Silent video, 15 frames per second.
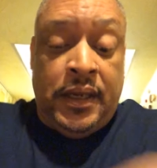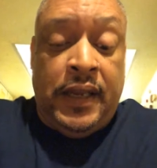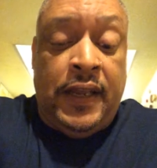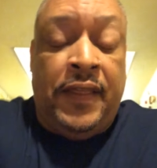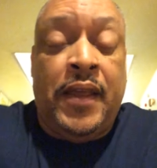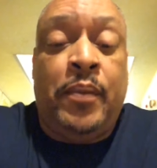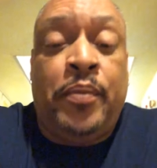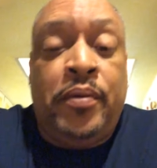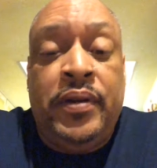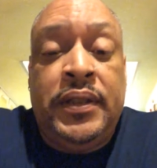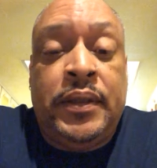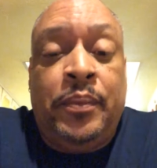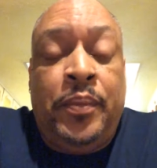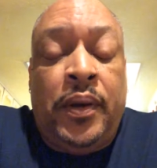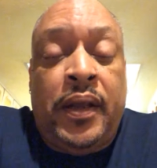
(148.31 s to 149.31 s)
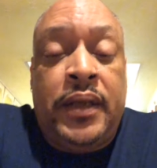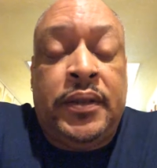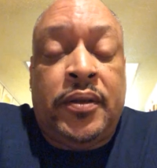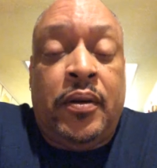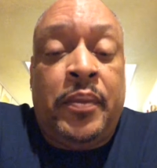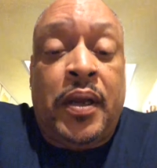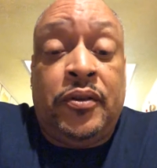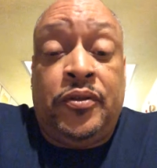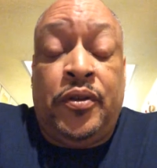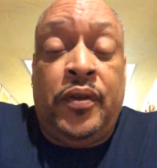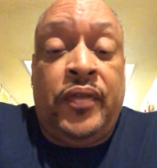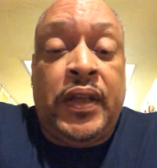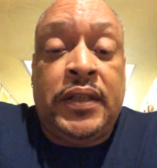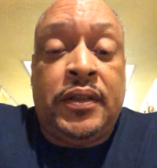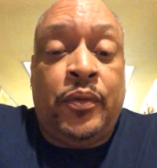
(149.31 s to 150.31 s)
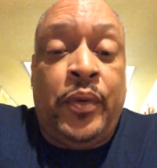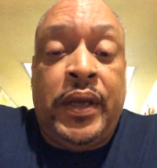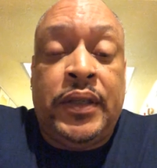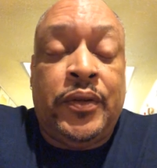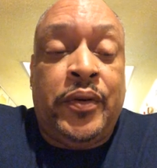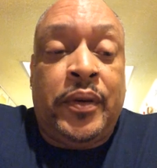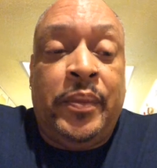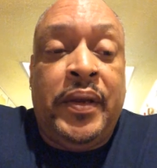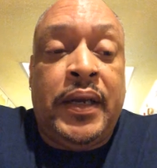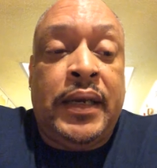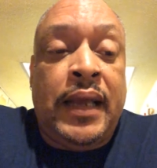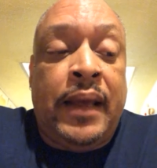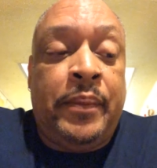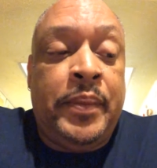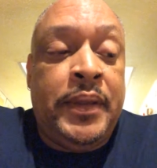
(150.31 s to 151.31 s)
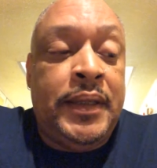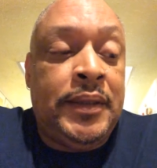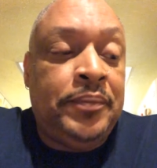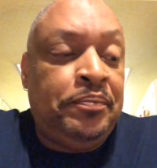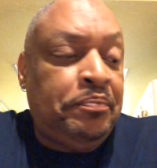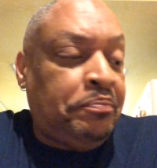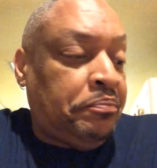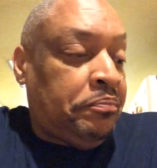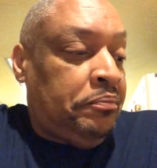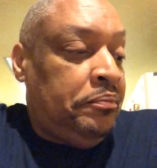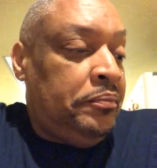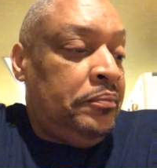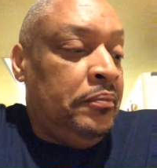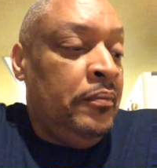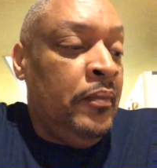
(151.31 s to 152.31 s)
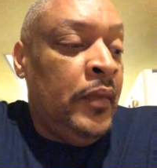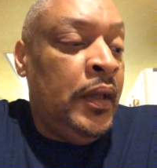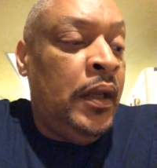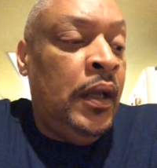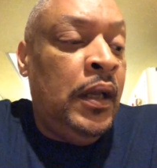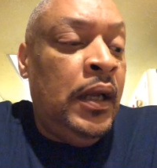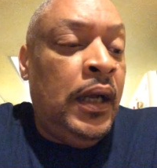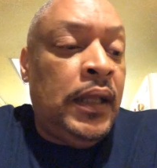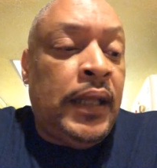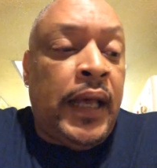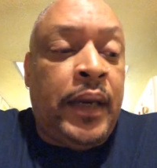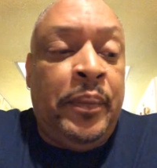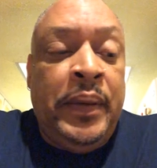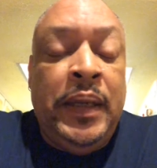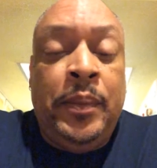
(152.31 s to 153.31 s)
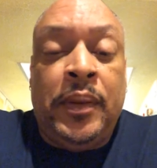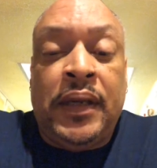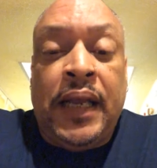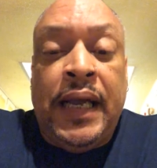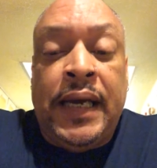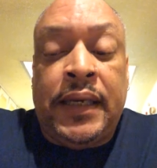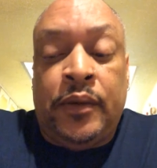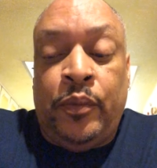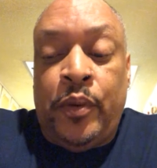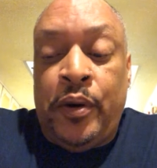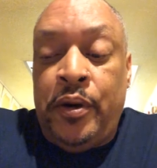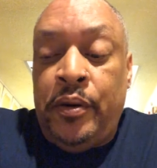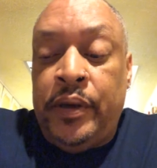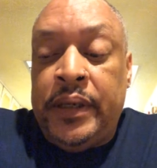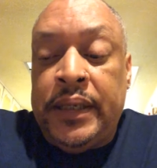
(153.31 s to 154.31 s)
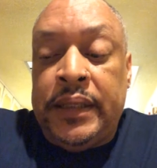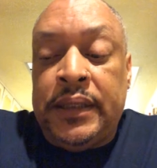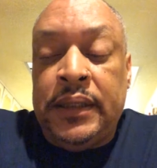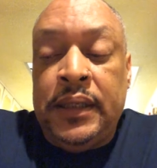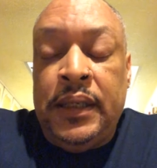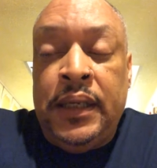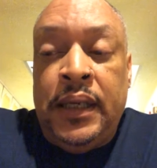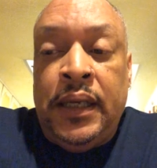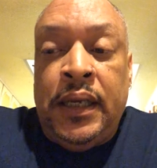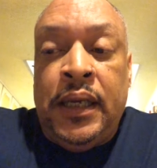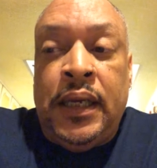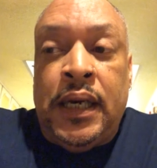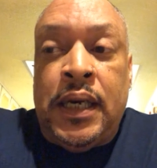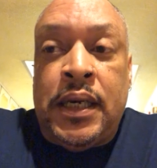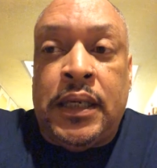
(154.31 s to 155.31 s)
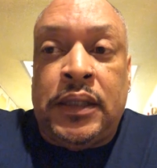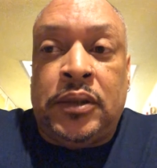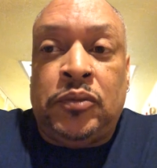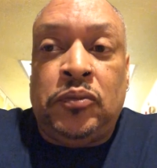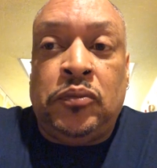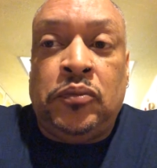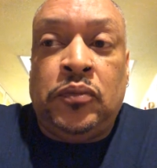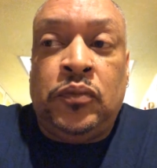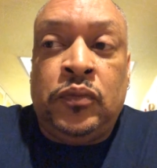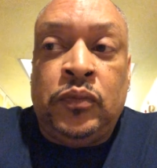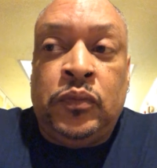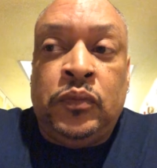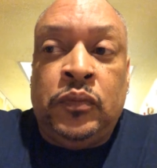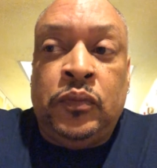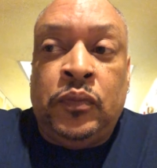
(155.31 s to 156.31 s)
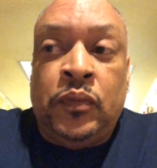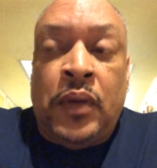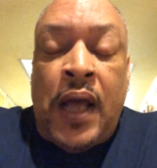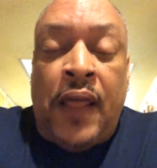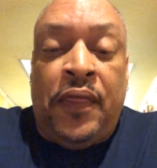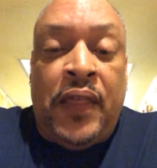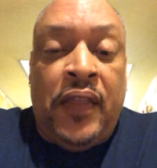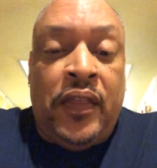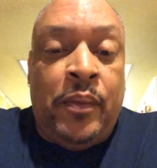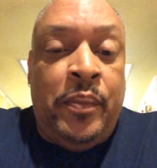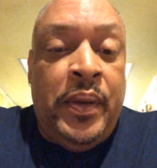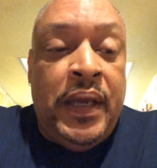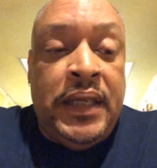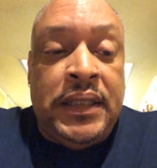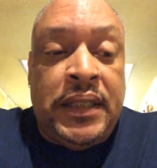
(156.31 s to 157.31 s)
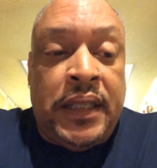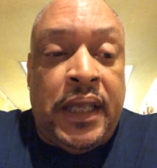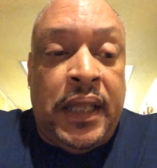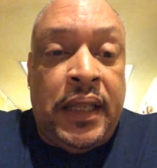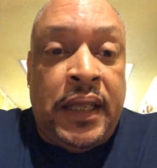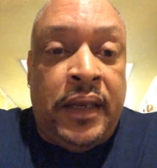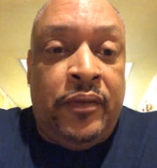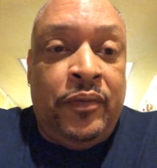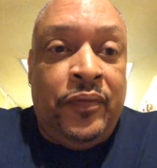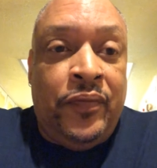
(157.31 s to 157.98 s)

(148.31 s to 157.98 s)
in that prison place. So I'm not sure if that's the way it's going to be or not, but a lot of people are kind of worried. And uh, I think the biggest thing that